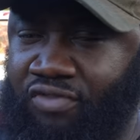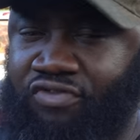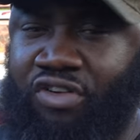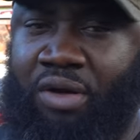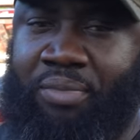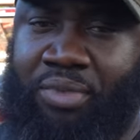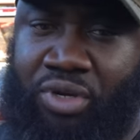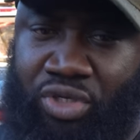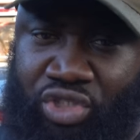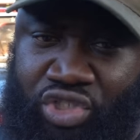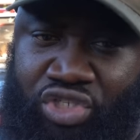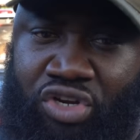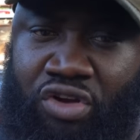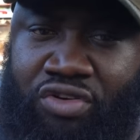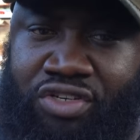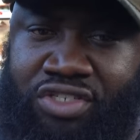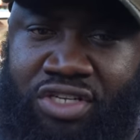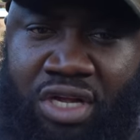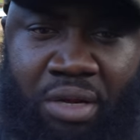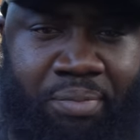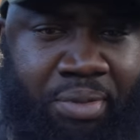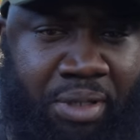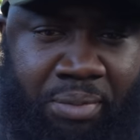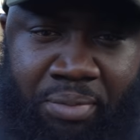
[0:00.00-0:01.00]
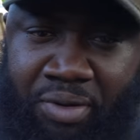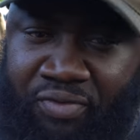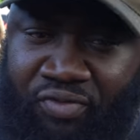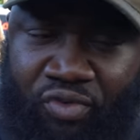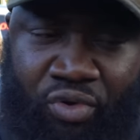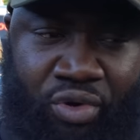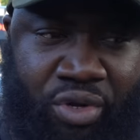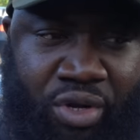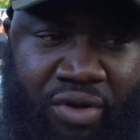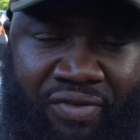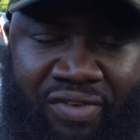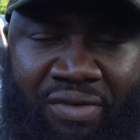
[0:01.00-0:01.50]
from your insurance company
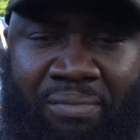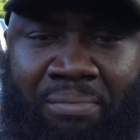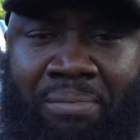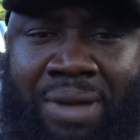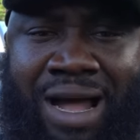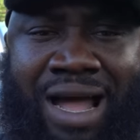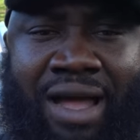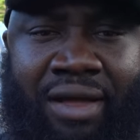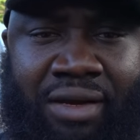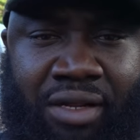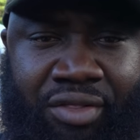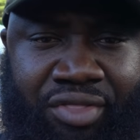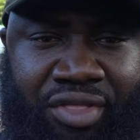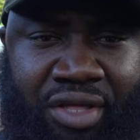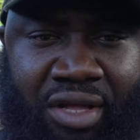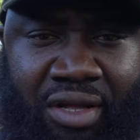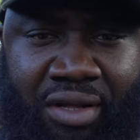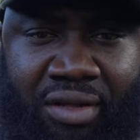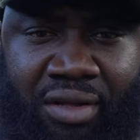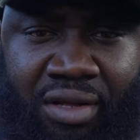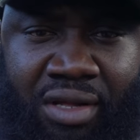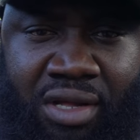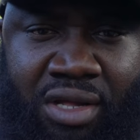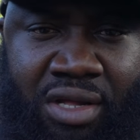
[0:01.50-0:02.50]
before you even buy anything.